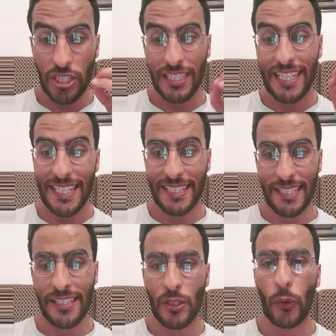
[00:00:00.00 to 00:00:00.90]

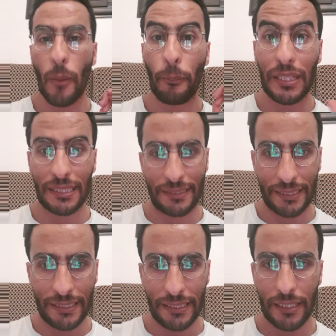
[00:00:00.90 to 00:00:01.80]
tests your
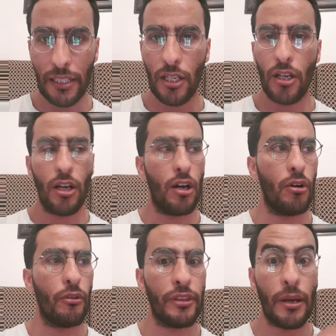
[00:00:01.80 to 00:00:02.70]
ability
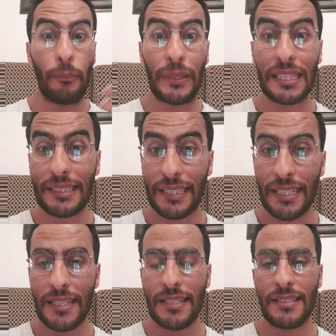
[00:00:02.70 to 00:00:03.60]
or the
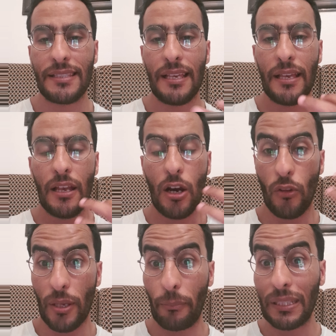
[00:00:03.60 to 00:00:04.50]
abilities or
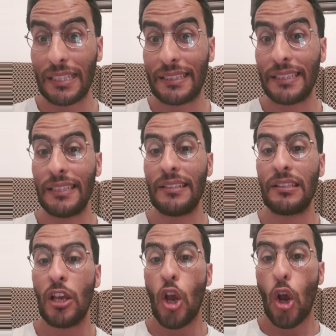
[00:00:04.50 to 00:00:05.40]
the abilities
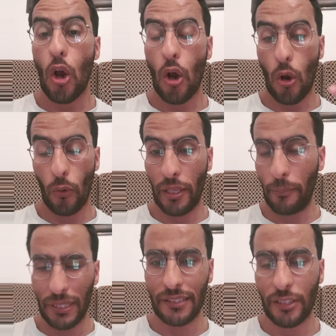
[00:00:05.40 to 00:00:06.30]
or the
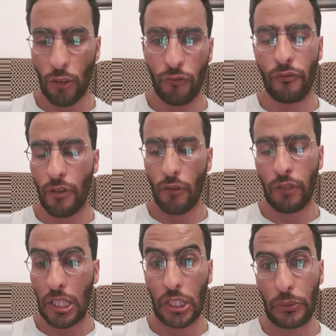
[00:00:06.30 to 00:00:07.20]
ability of the
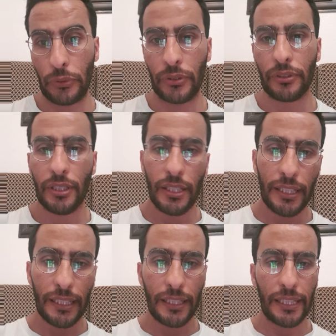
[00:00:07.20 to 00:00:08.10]
learner
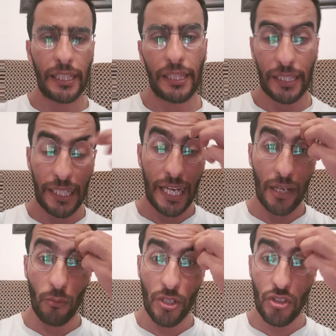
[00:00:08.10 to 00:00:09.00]
in the
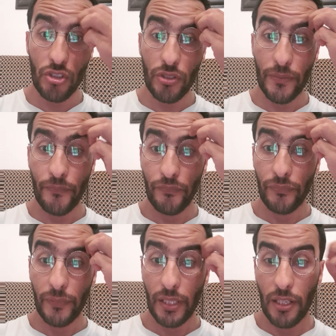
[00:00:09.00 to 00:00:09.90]
language
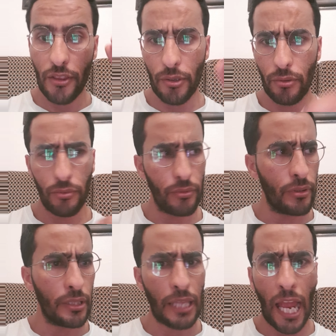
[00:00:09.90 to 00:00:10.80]
through
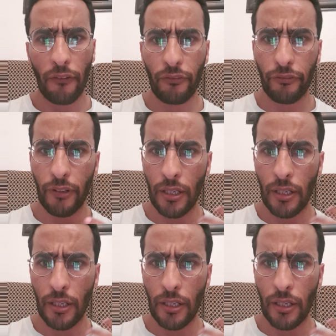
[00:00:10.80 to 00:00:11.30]
life,